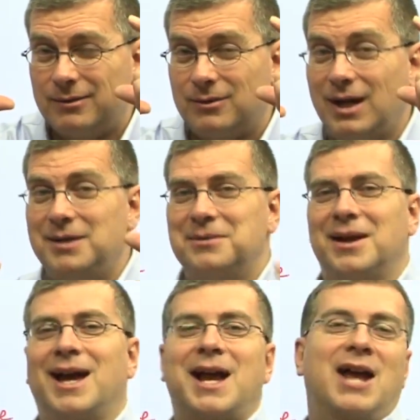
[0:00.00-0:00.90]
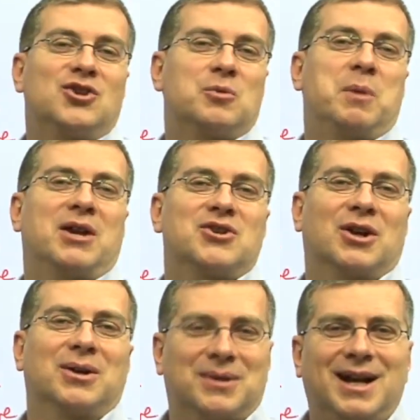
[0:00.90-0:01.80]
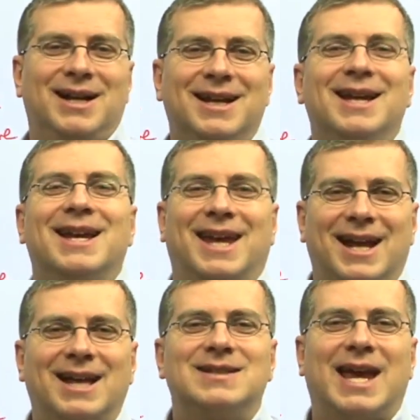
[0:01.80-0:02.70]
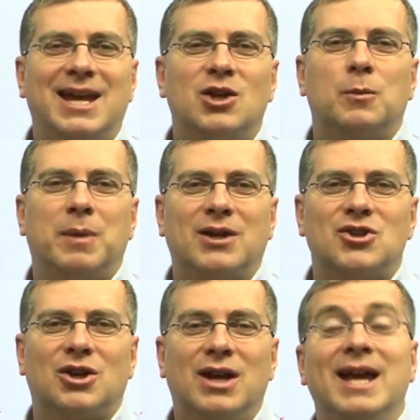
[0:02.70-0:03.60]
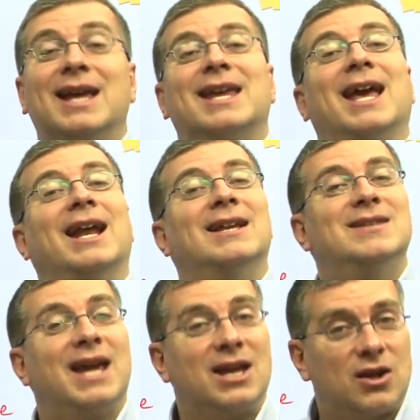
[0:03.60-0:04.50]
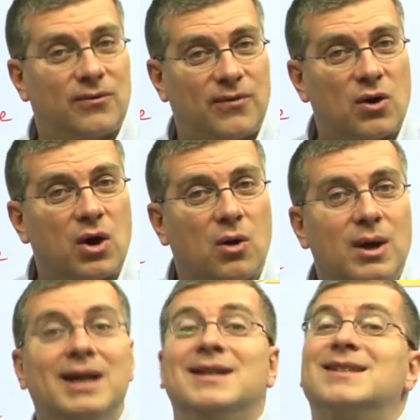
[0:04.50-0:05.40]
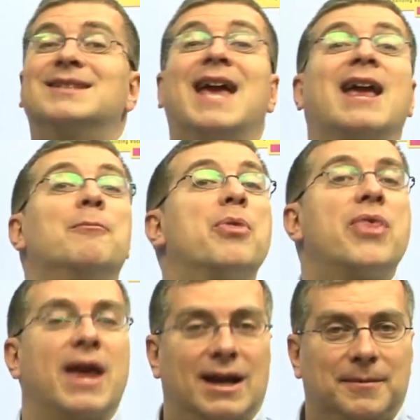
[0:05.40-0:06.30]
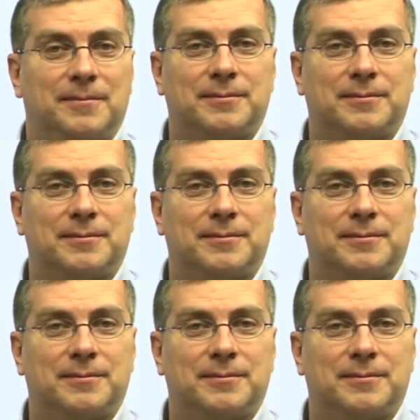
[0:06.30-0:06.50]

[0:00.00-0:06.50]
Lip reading: Right? I got your picture, right? Can I take your picture? Can I take your photo? Same thing.